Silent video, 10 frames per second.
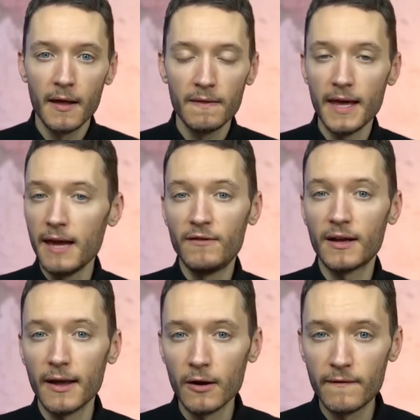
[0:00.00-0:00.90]
They've
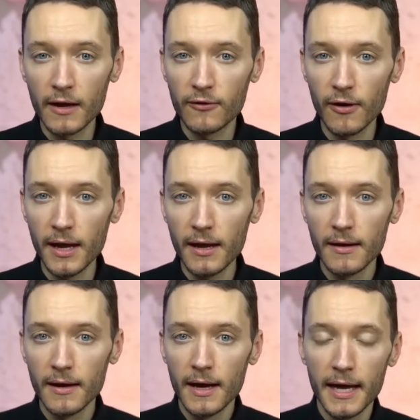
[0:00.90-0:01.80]
declared victory.
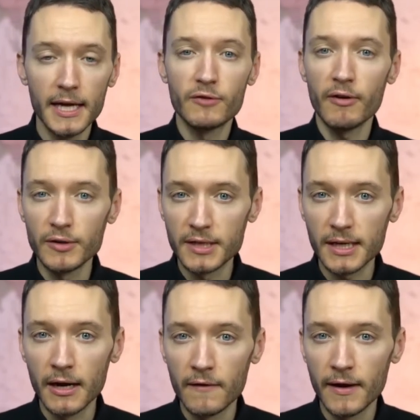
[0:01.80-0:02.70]
Israel's
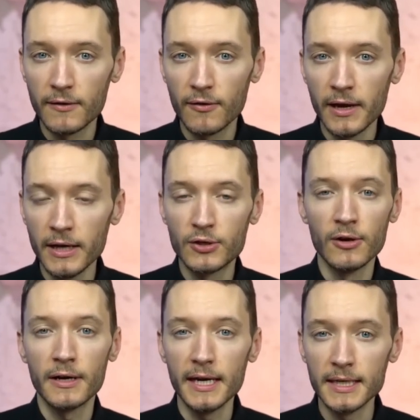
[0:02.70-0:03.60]
declared victory.
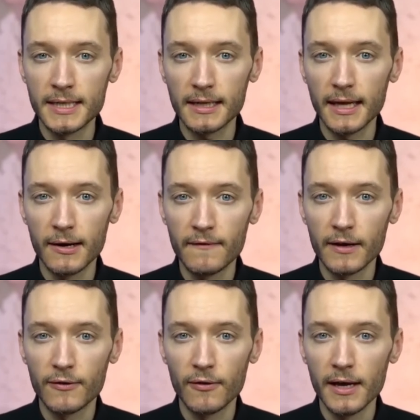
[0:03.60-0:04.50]
Turkey's declared
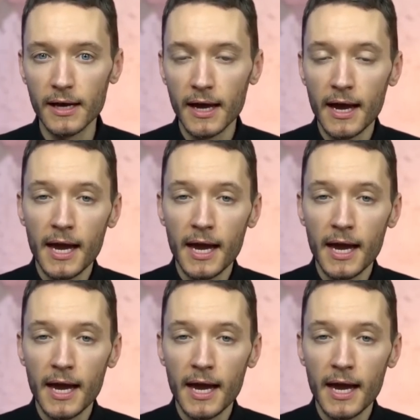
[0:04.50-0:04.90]
victory.